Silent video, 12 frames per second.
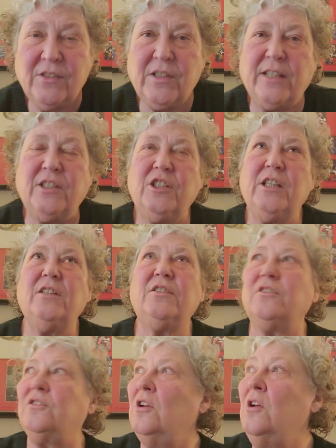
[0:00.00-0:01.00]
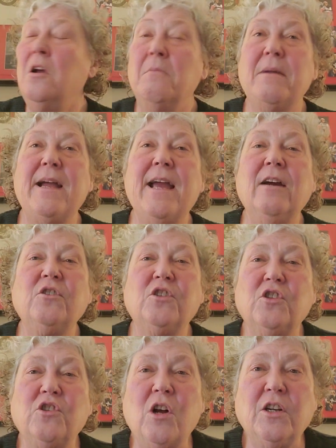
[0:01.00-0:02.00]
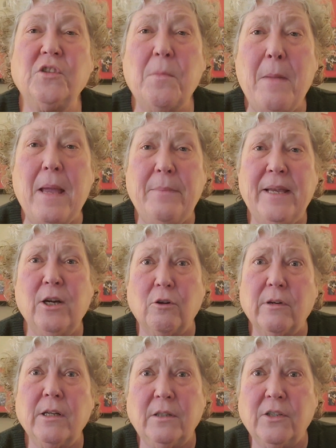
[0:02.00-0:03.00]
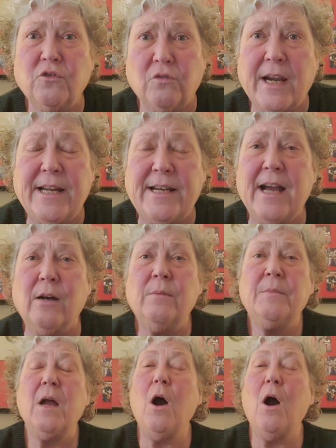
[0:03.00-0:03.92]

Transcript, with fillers: It's like, Jesus, my hair is as long as a baby gorilla's right now.